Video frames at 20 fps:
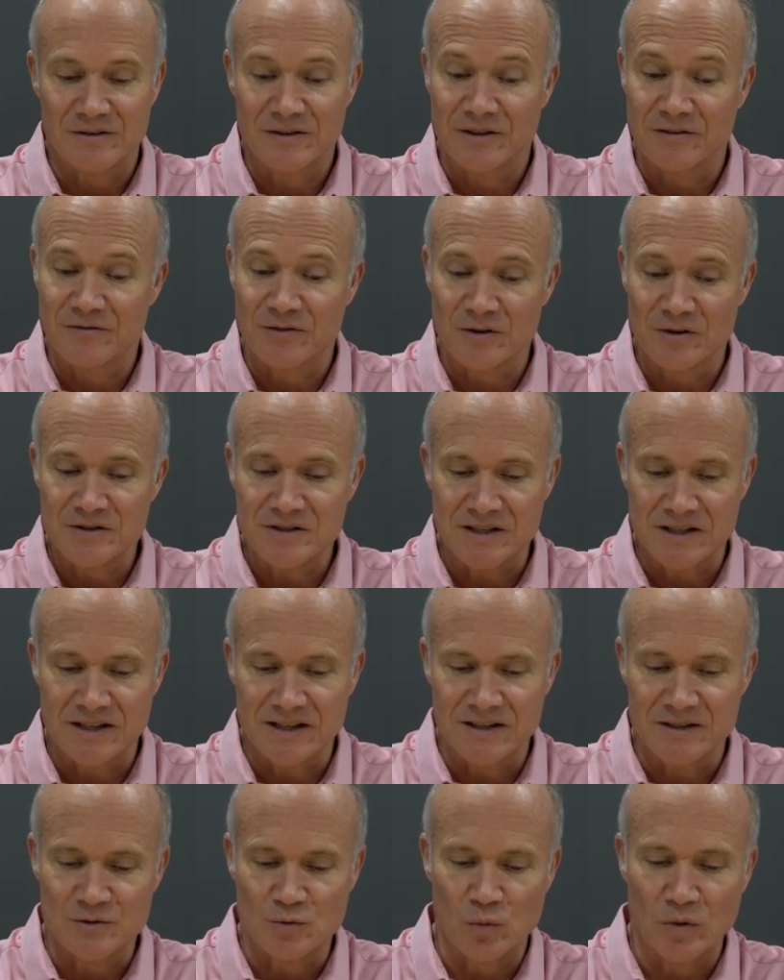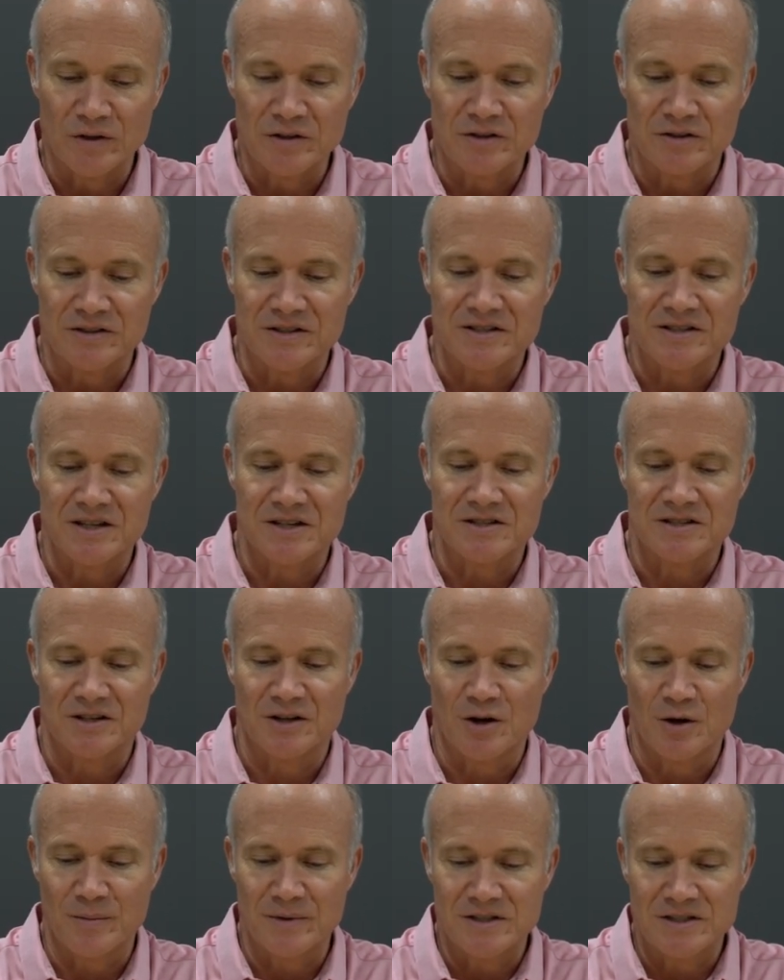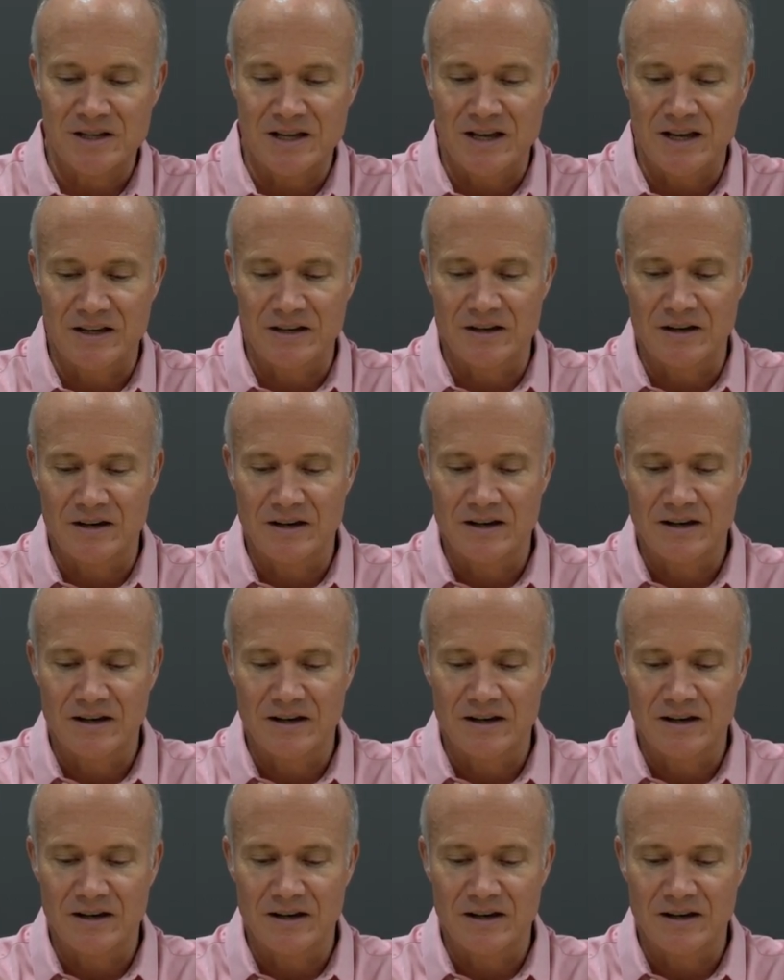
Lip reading: The first is, will your decision to home educate